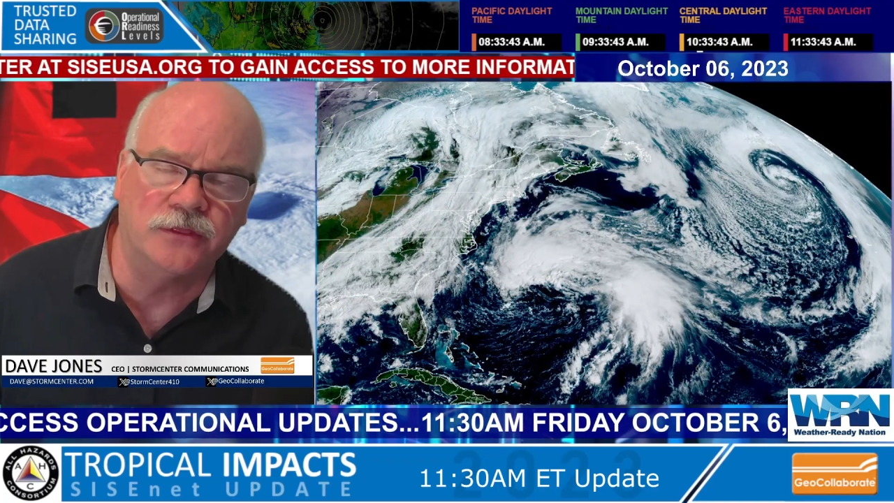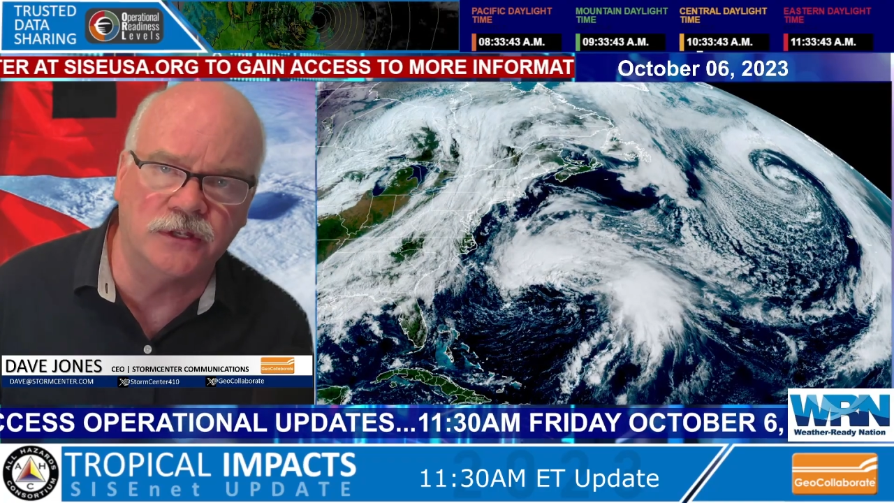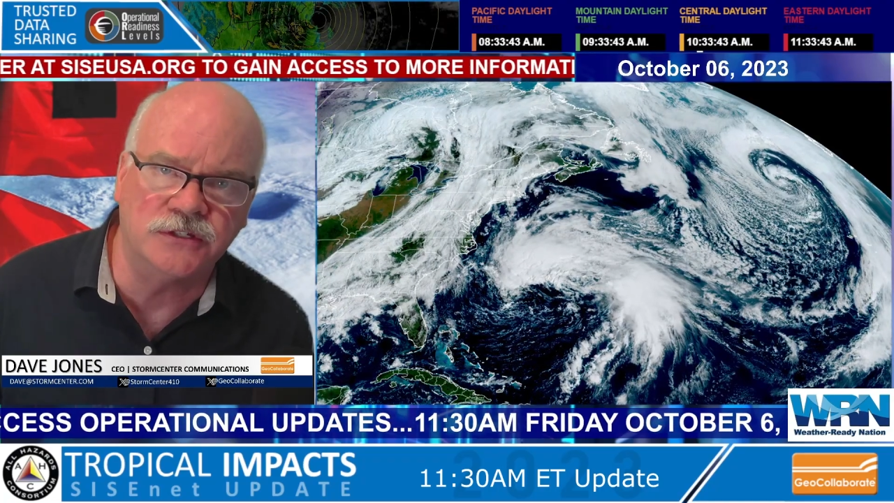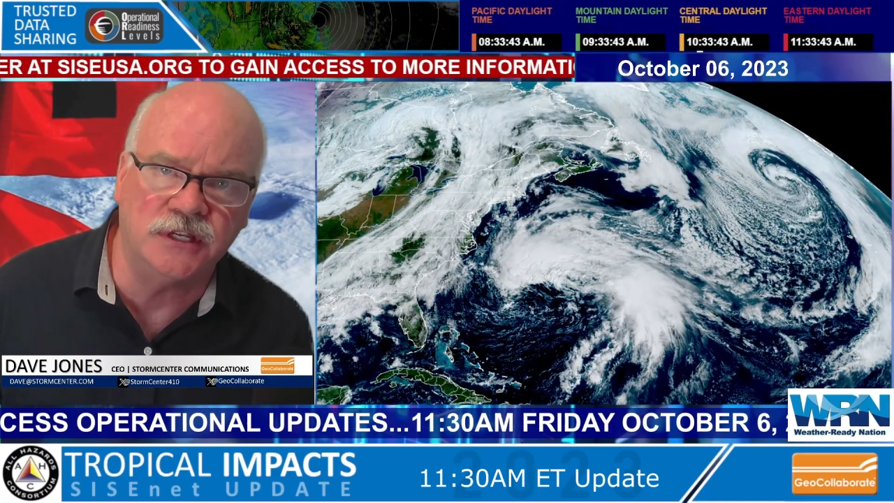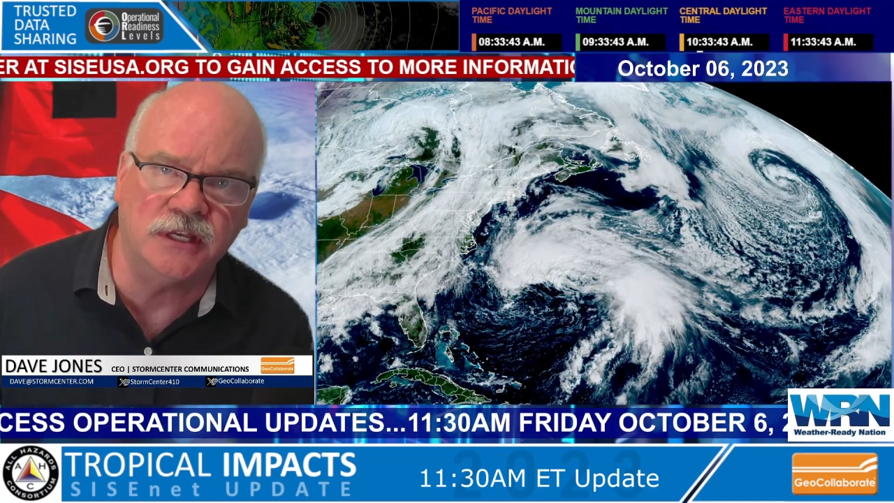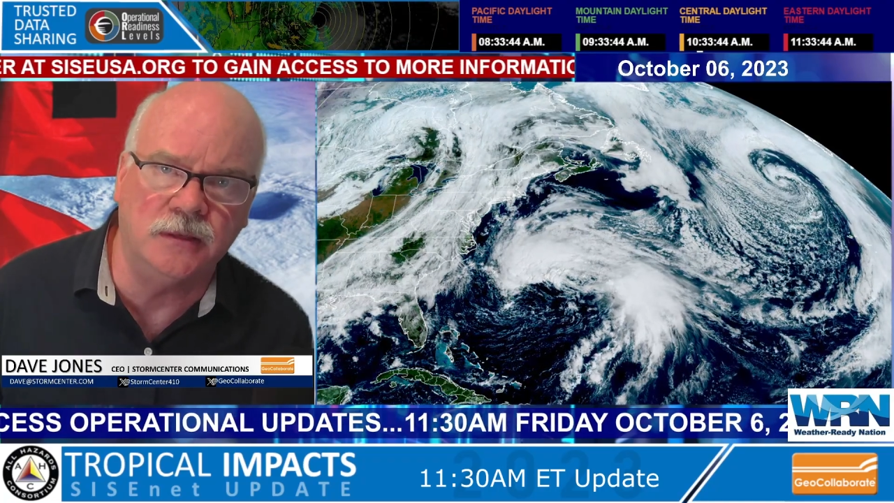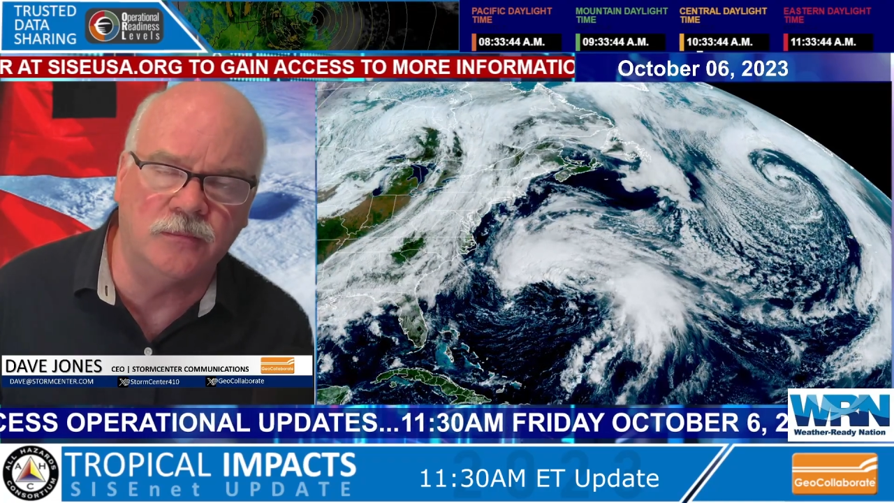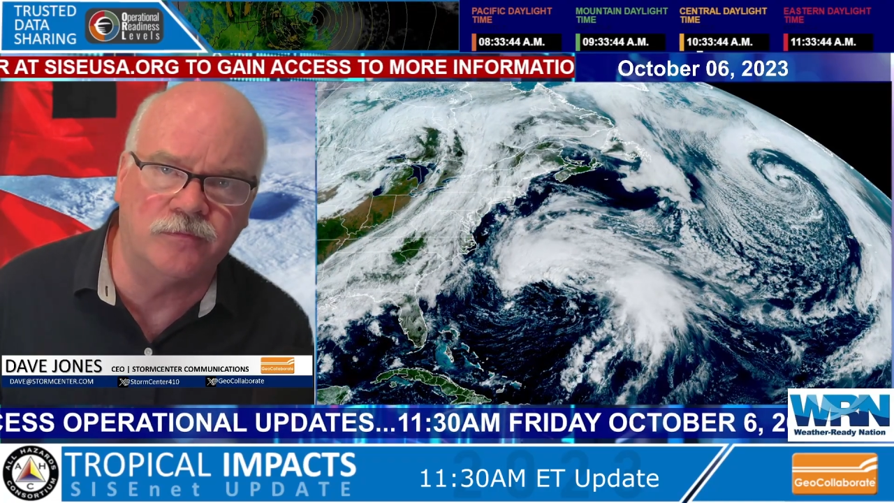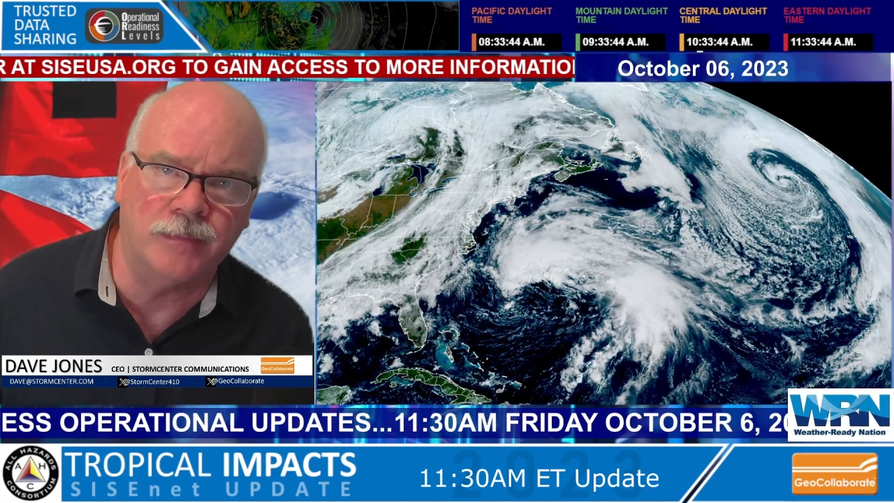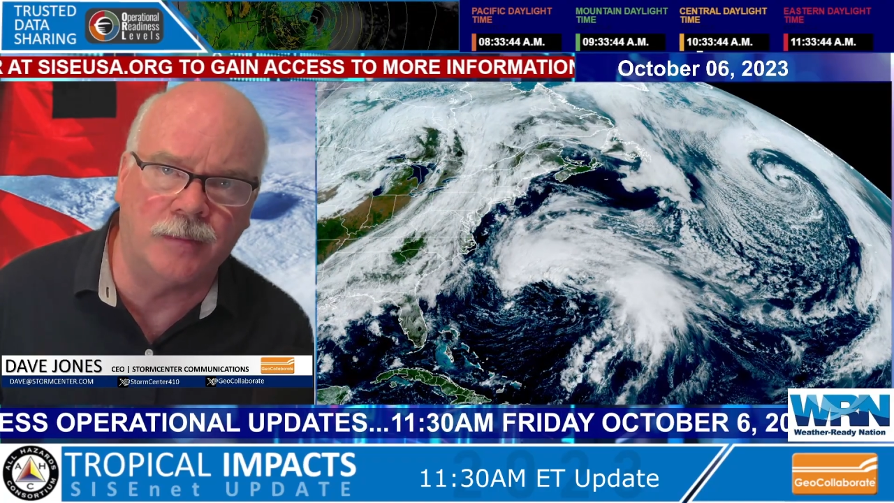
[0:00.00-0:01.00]
the
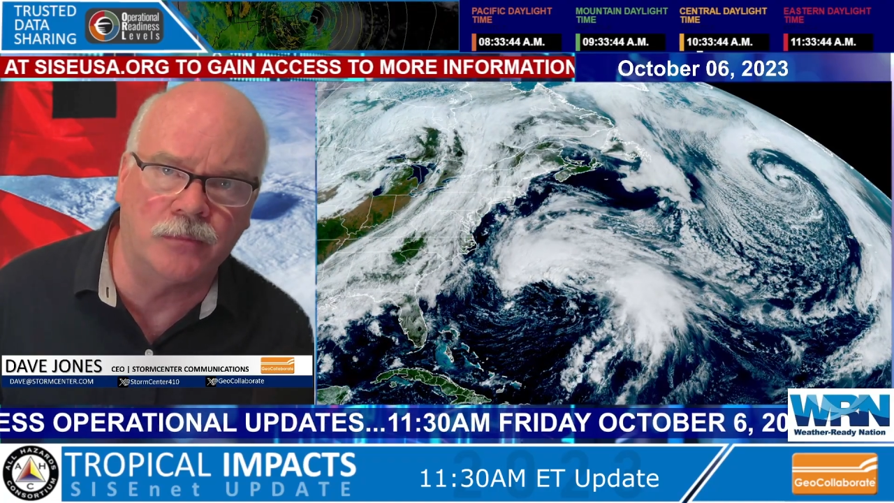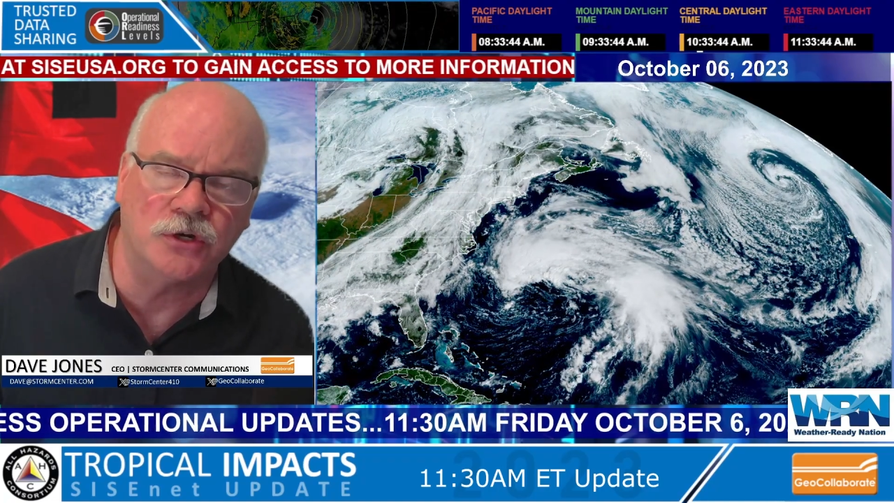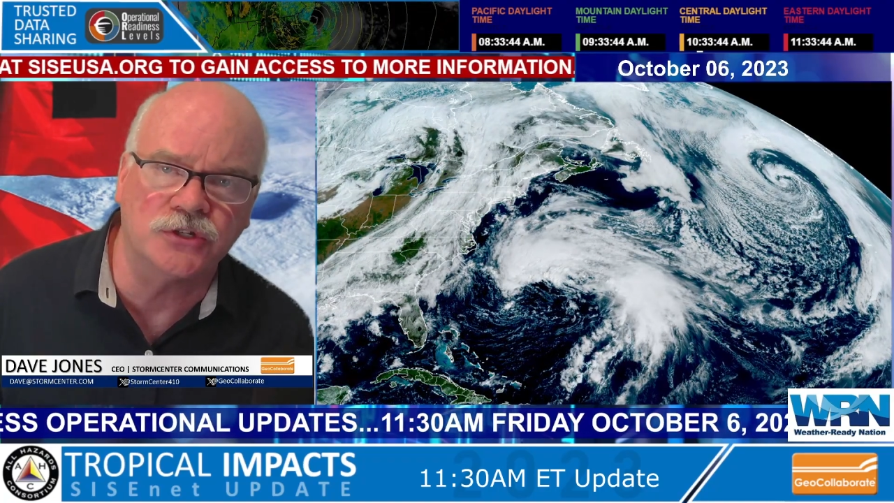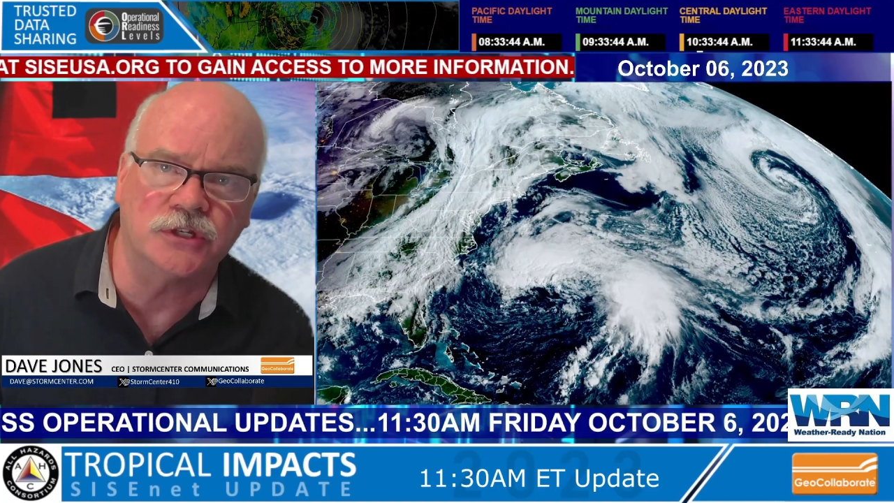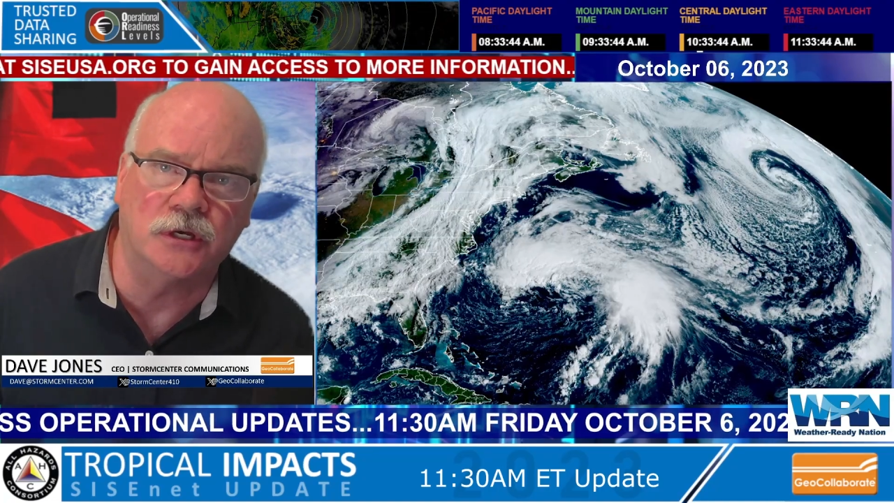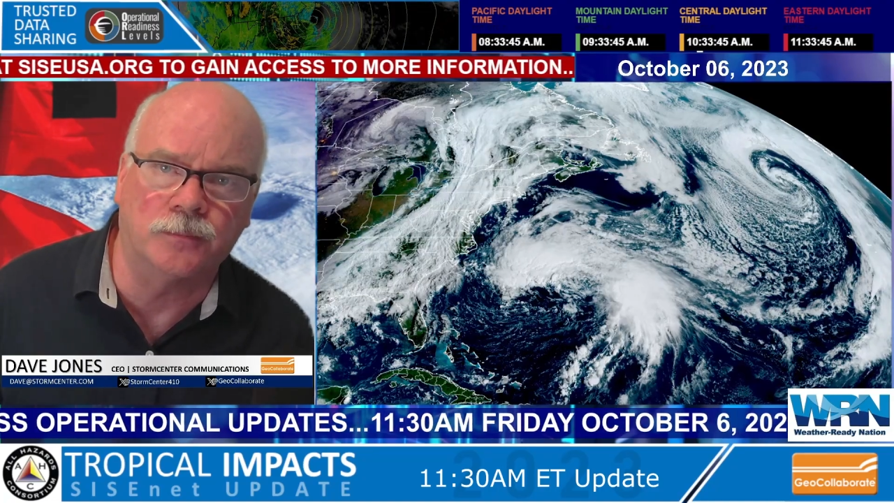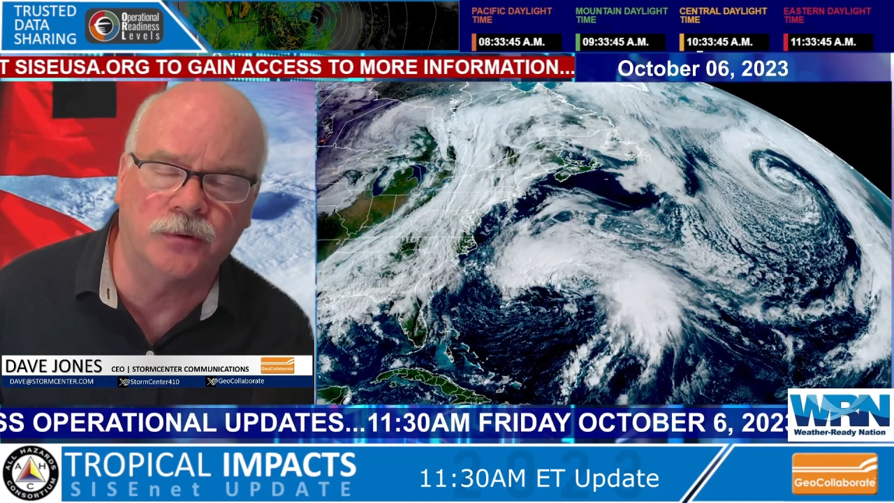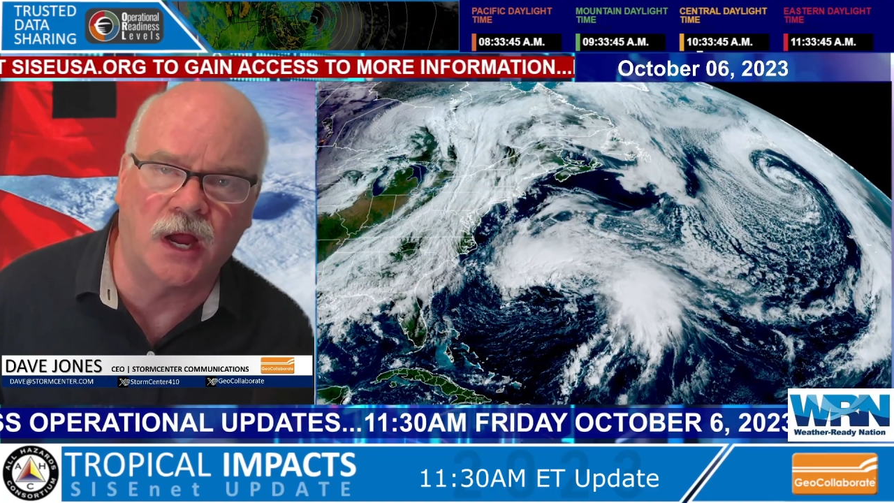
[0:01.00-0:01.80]
team of members